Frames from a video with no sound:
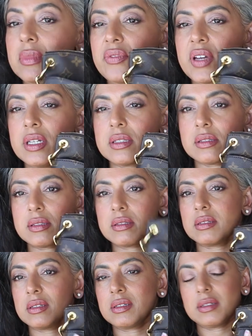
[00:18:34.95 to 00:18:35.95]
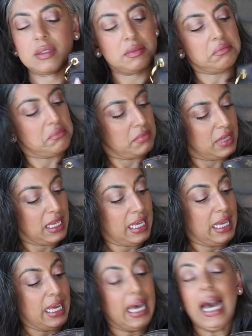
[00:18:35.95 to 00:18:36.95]
Fits.
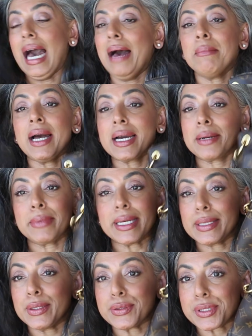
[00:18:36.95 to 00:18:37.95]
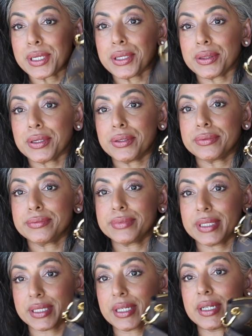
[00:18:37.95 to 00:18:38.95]
I'm not gonna be closing it though.
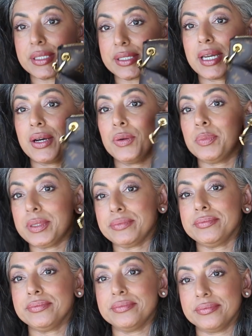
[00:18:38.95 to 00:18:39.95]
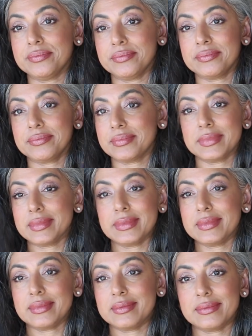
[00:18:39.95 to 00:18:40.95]
It's gonna stay
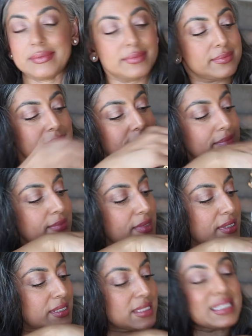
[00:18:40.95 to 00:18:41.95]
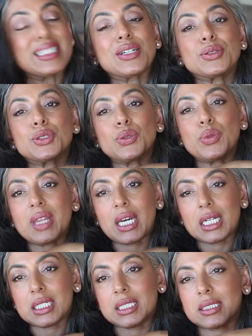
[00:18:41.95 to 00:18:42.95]
open. Little too
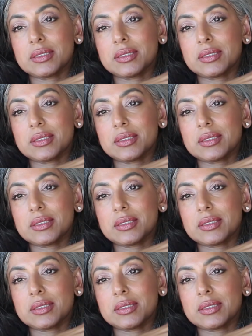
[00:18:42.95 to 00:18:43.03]
thick.